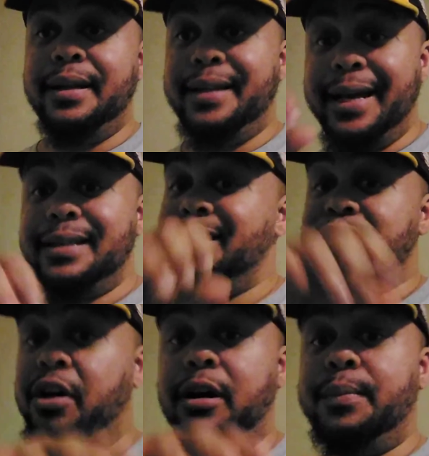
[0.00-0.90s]
that
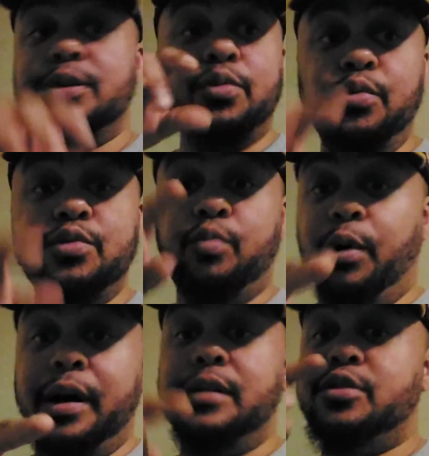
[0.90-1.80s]
determines who's
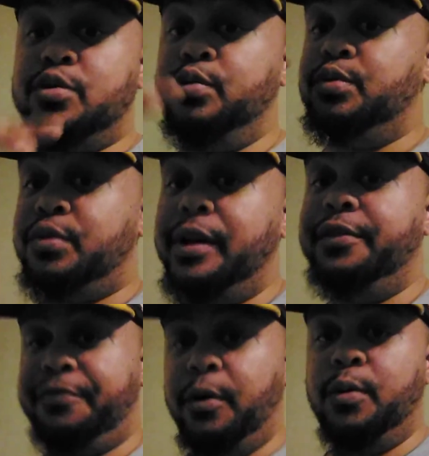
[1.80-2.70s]
one, two, three,
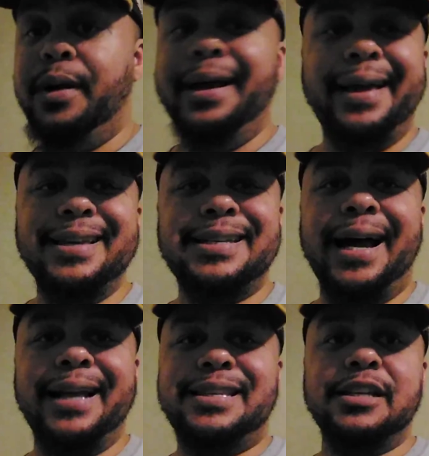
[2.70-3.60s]
four. It's
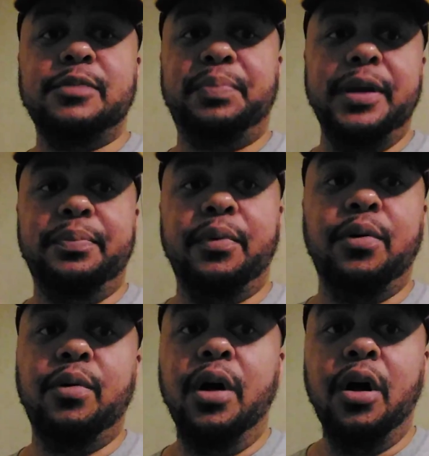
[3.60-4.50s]
not just
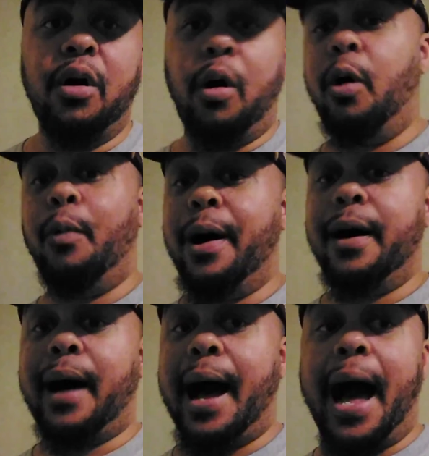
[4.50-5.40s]
people,
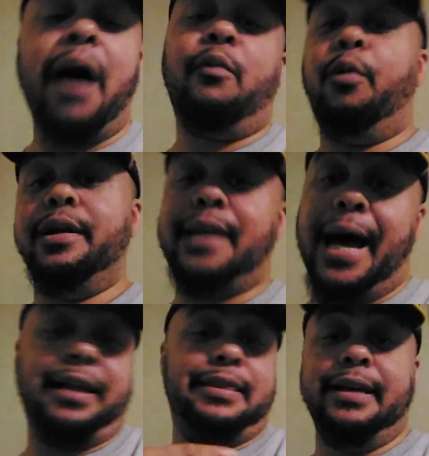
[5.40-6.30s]
oh, well,
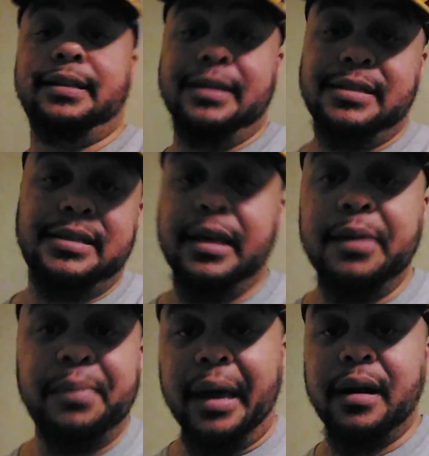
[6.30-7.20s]
I think this
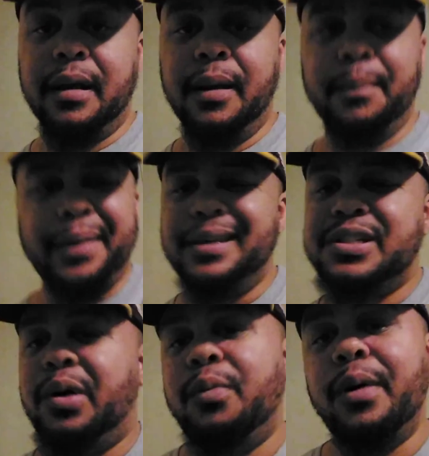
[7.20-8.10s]
team better.
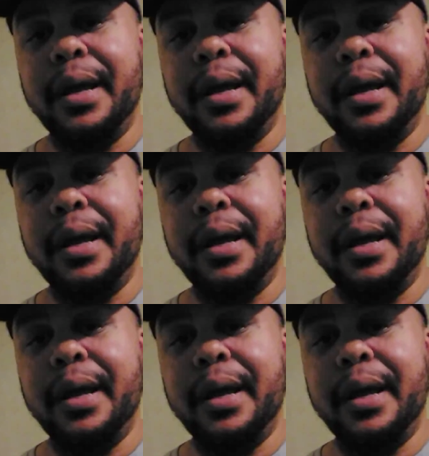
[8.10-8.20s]
Based on